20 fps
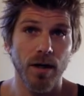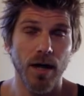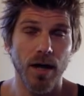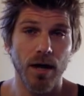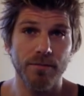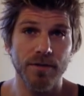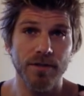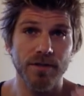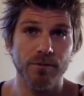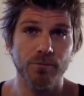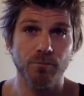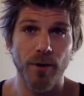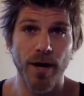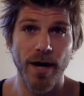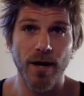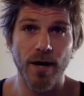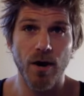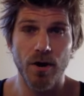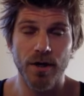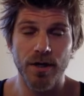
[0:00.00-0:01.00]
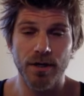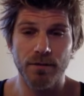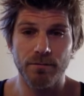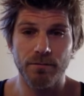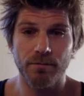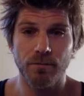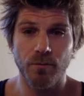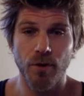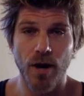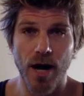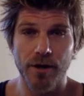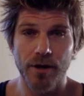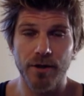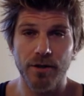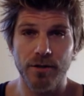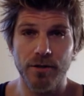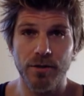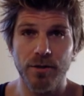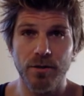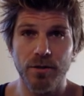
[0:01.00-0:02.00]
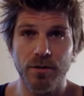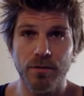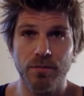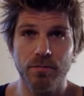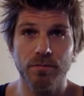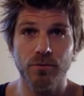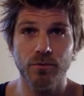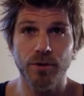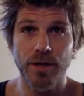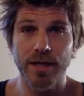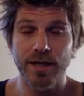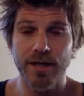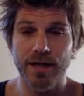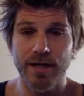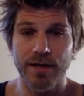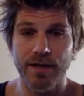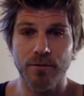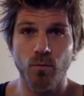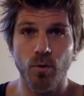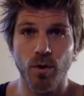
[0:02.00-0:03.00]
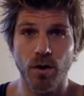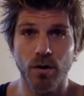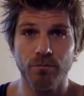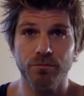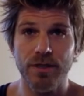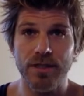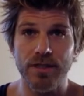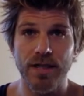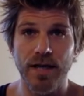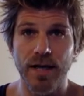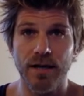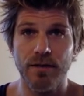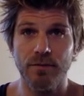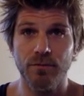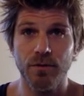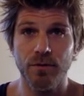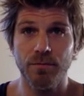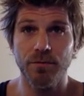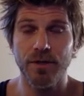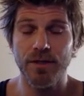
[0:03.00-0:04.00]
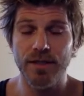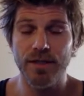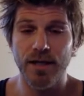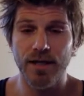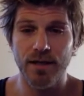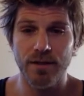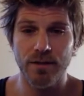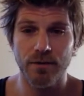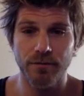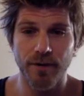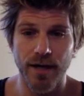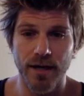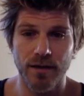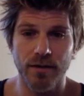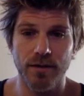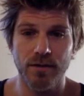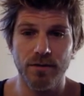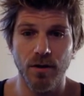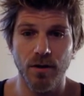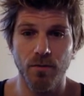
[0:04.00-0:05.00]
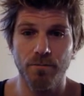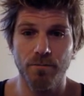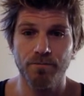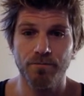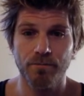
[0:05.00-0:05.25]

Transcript: be sprayed on it prior to you drinking it will be retained in the grain. So